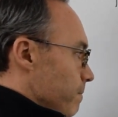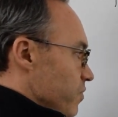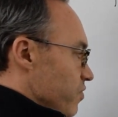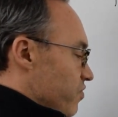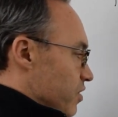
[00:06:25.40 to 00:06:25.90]

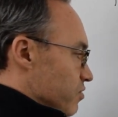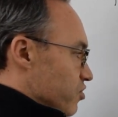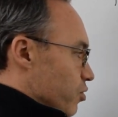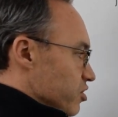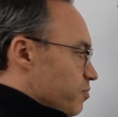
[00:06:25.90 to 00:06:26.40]
there's
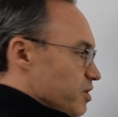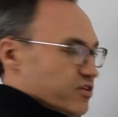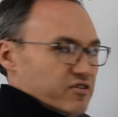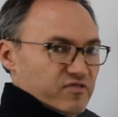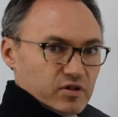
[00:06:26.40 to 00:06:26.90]
going to be
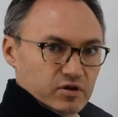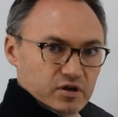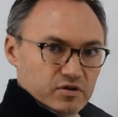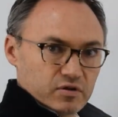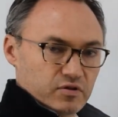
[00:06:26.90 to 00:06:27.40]
the
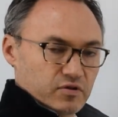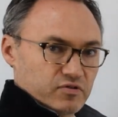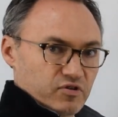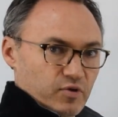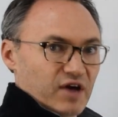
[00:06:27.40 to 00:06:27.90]
ability
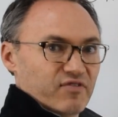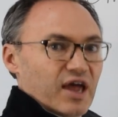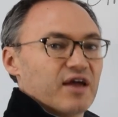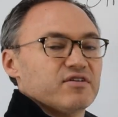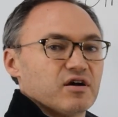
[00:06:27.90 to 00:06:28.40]
to have
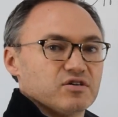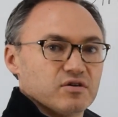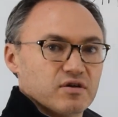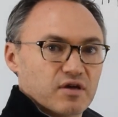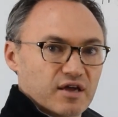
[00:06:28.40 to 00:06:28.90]

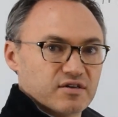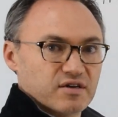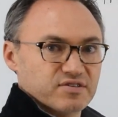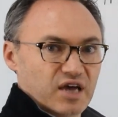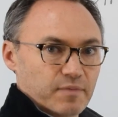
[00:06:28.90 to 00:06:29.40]

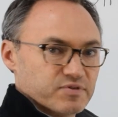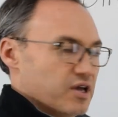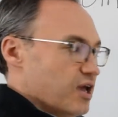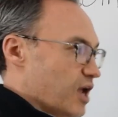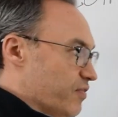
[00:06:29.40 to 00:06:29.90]

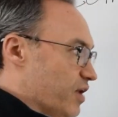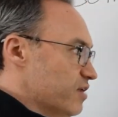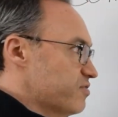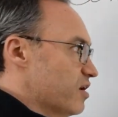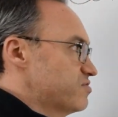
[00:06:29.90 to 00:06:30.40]
anti-zaps. And the
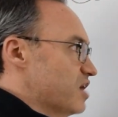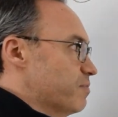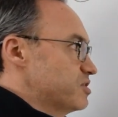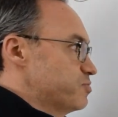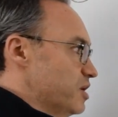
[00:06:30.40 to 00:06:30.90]

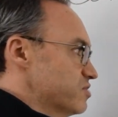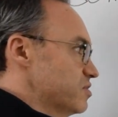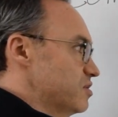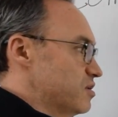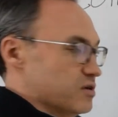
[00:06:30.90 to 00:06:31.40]
anti-zap is
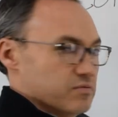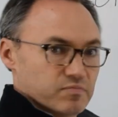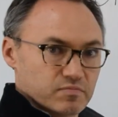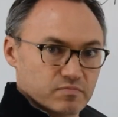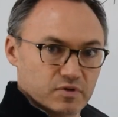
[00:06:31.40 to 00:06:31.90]
basically going to,
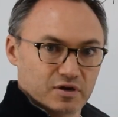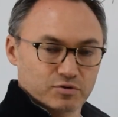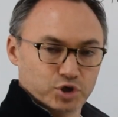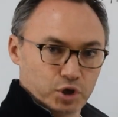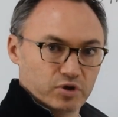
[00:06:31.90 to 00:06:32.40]
you know,
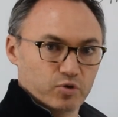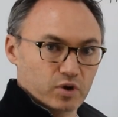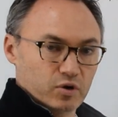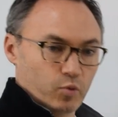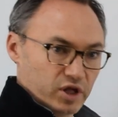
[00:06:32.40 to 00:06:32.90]
show
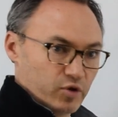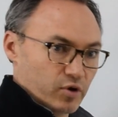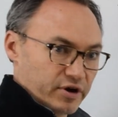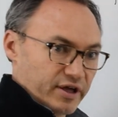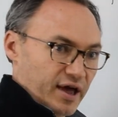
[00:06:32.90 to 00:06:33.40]
you what you
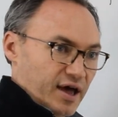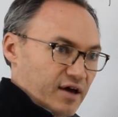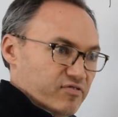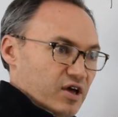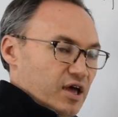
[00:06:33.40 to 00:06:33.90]
already
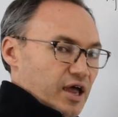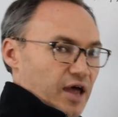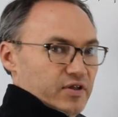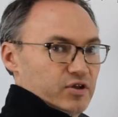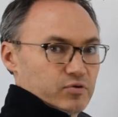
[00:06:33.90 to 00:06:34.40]
have,
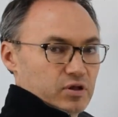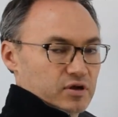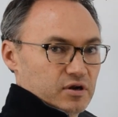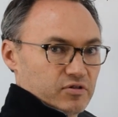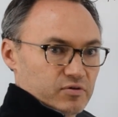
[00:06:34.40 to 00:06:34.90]
and then you click
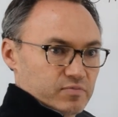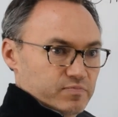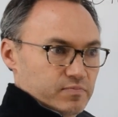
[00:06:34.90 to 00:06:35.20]
another